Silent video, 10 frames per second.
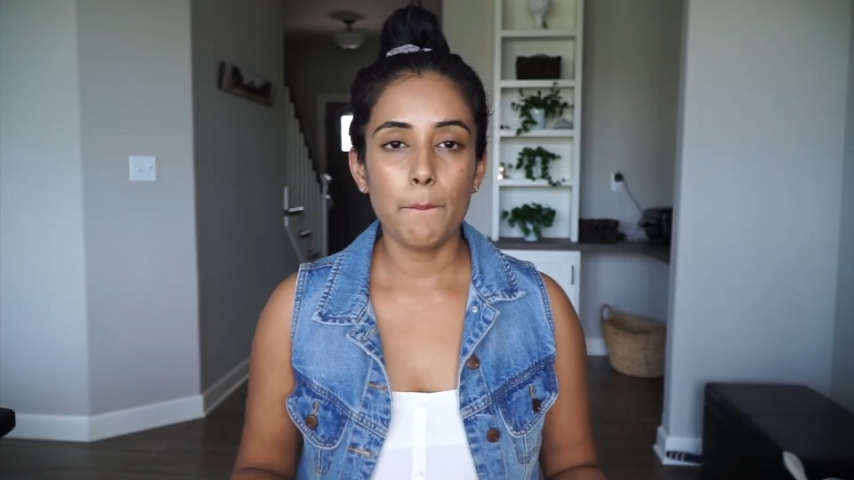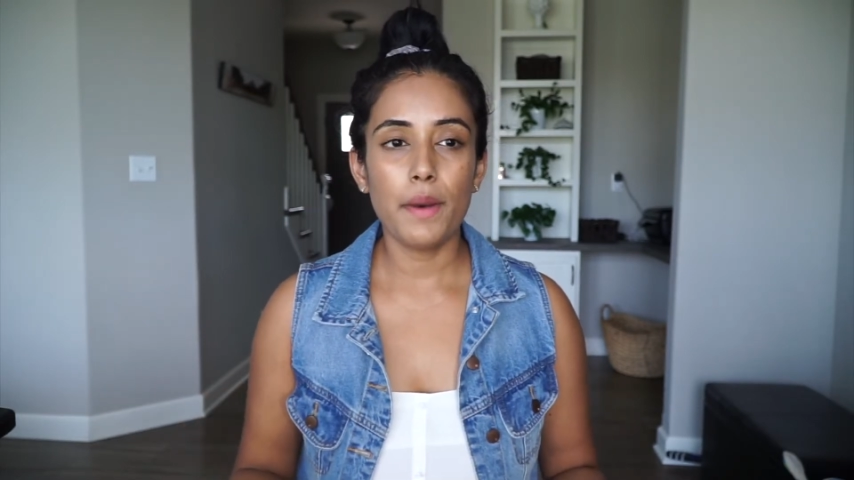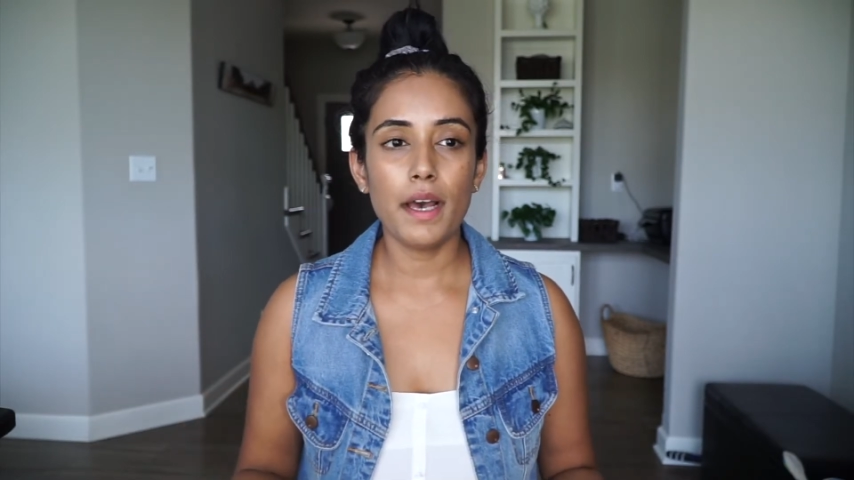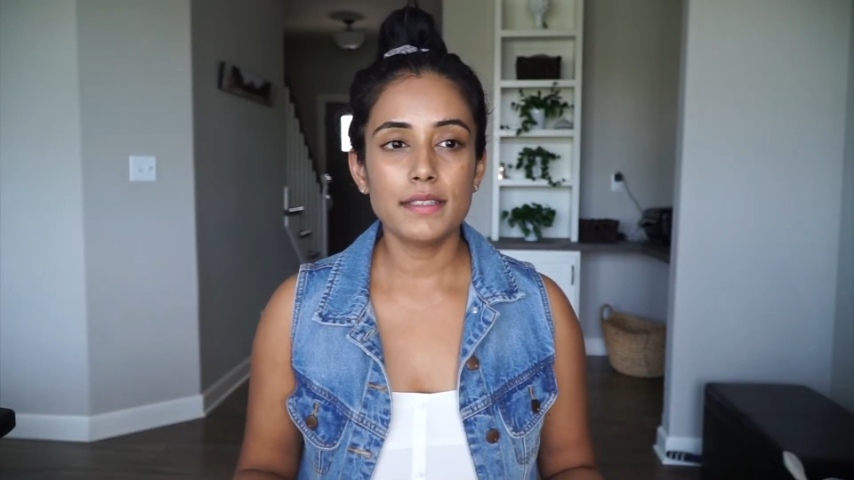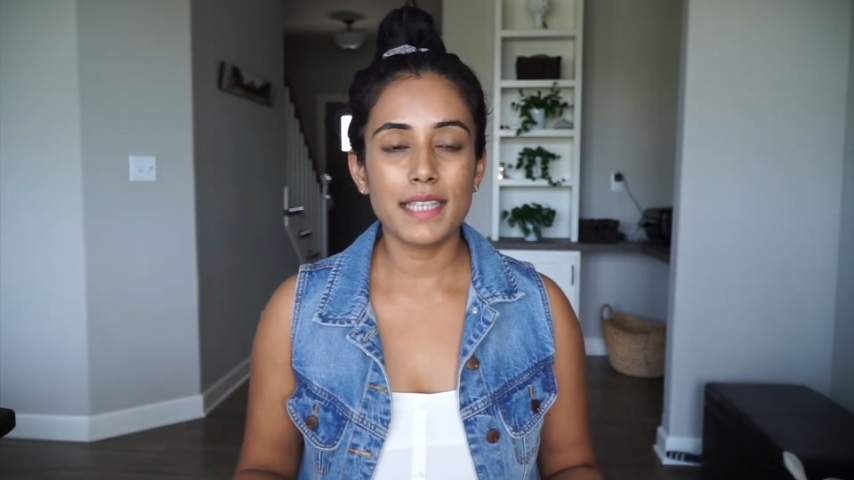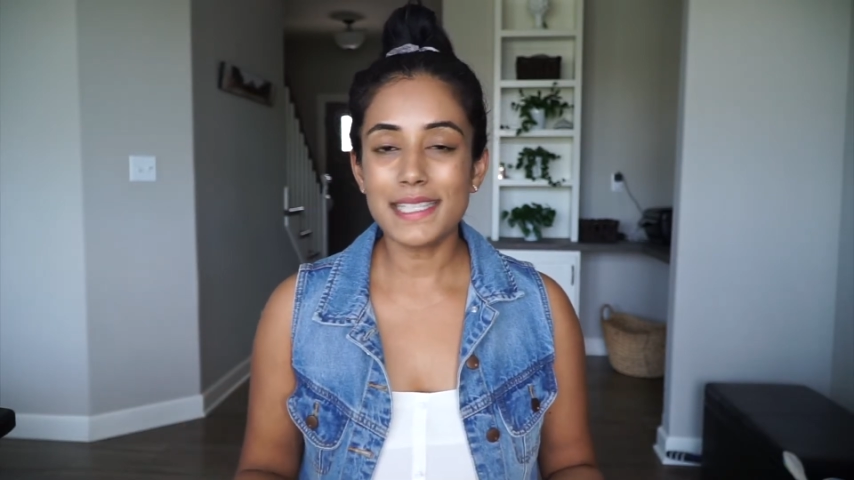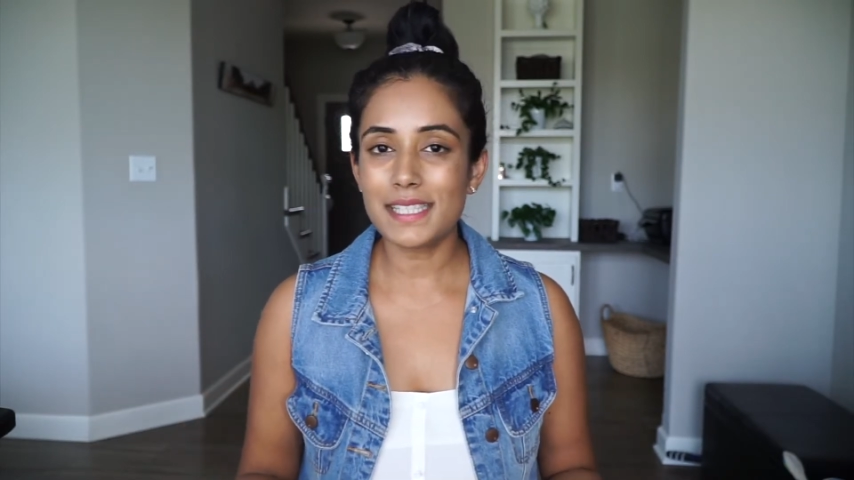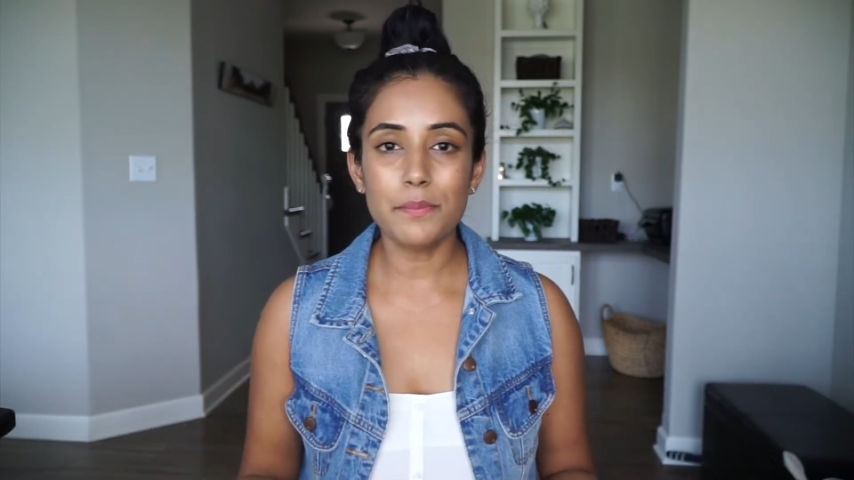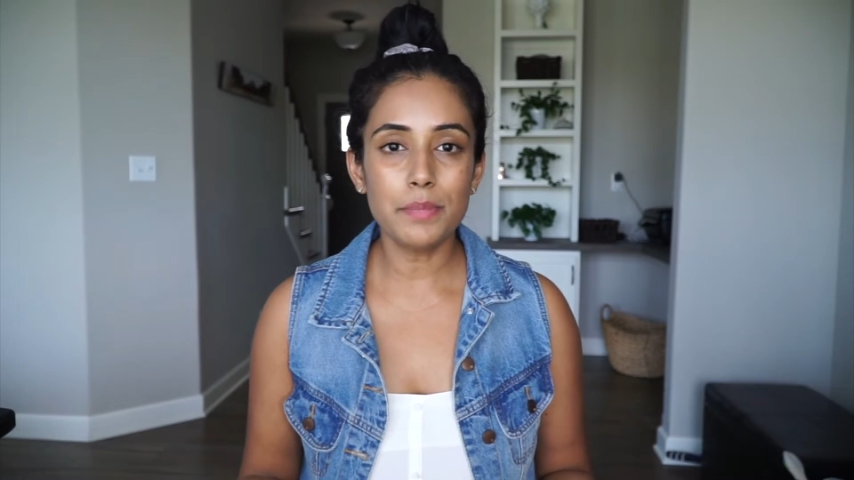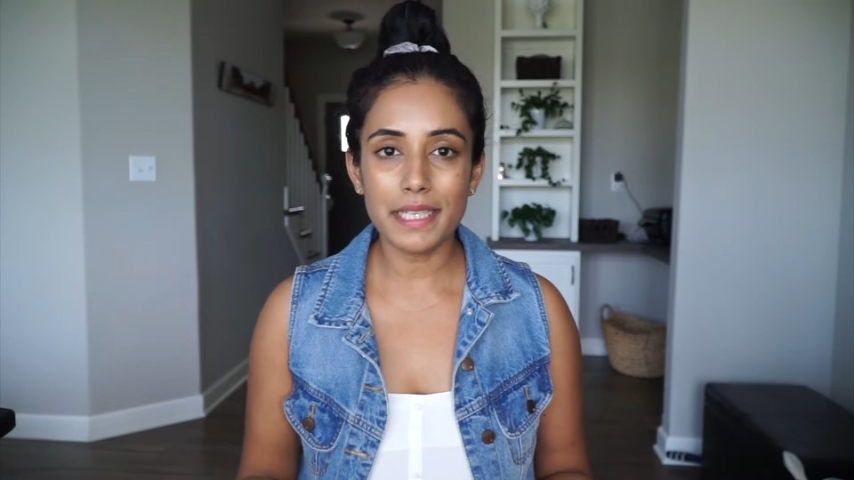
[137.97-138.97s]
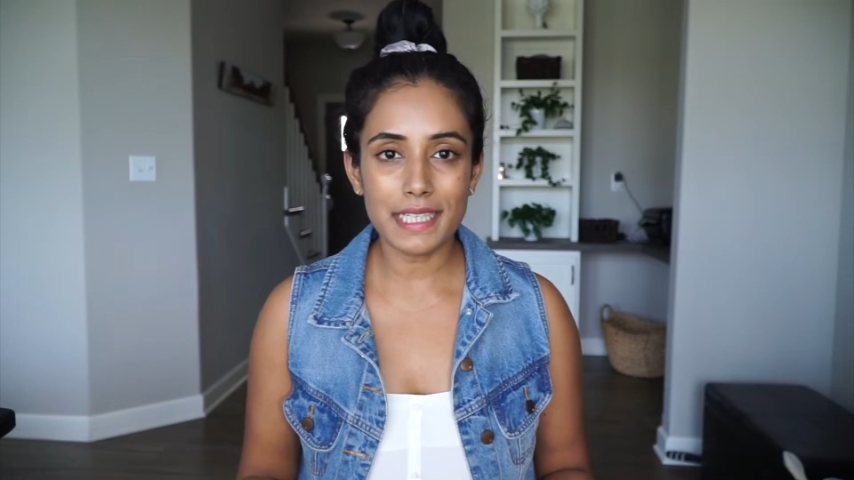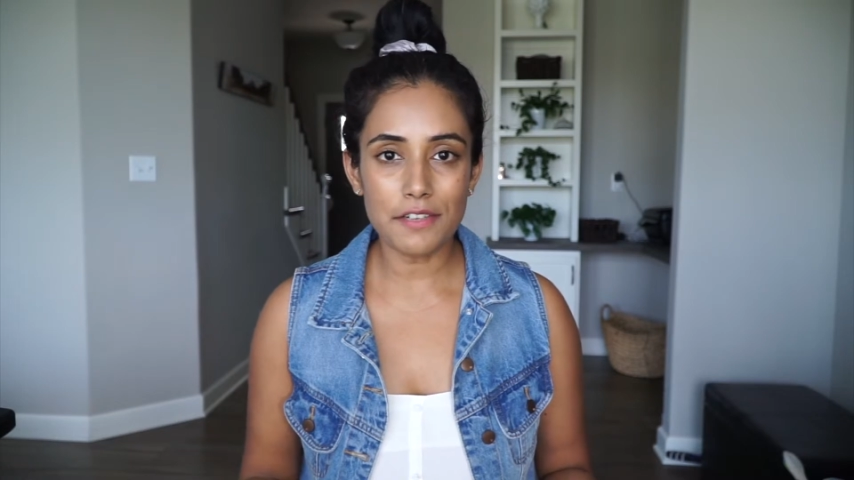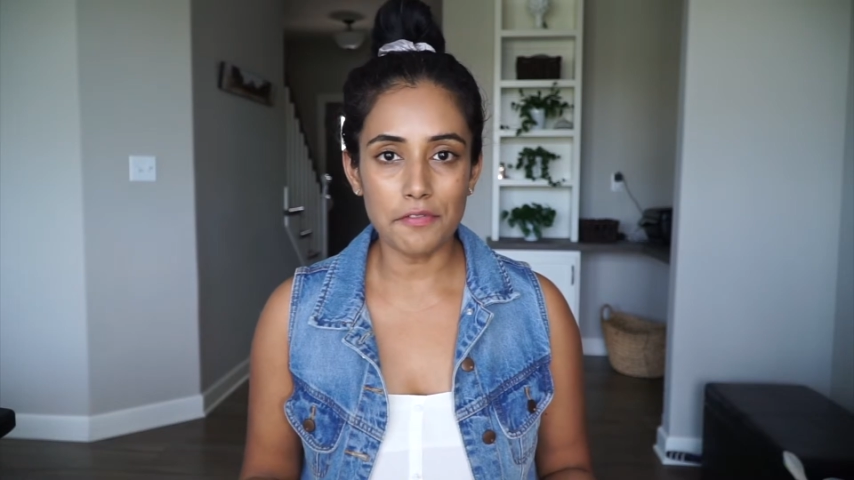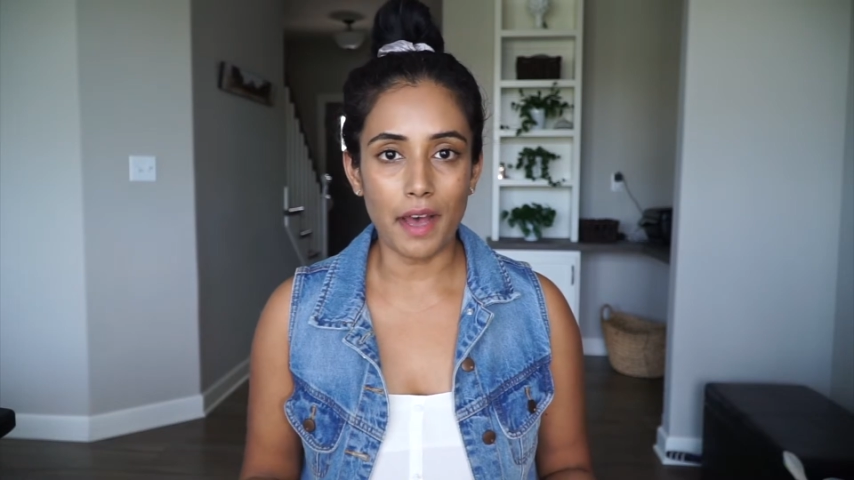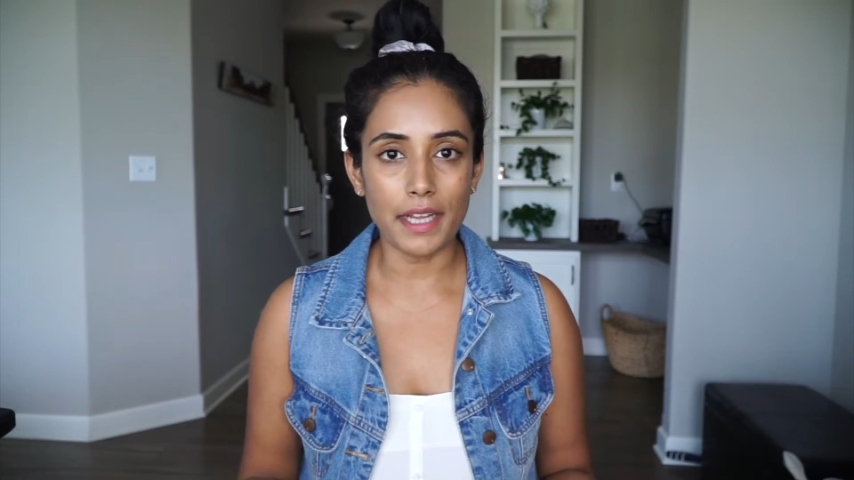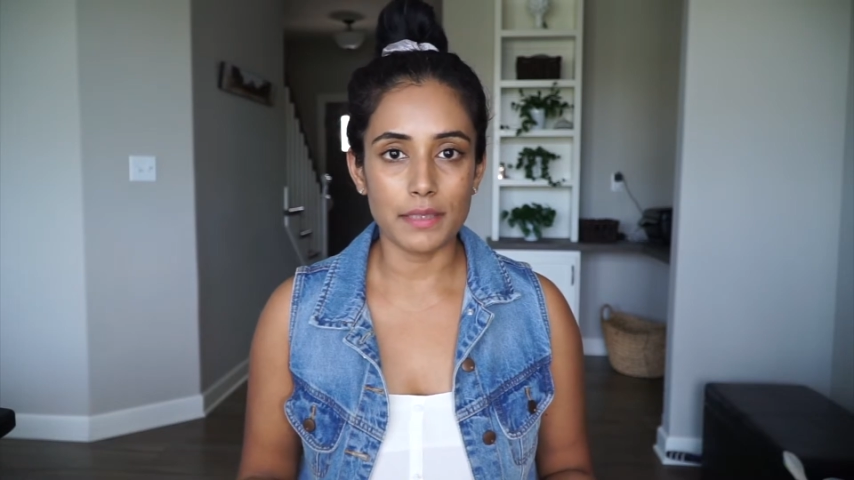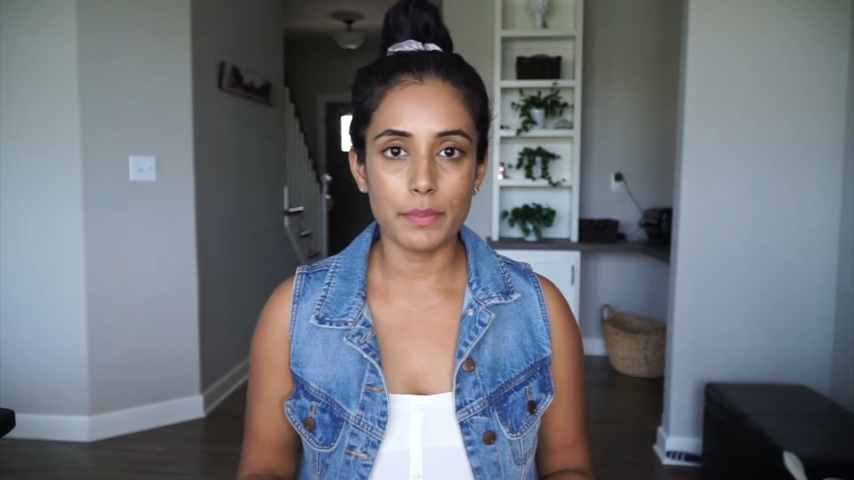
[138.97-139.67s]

But that's completely fine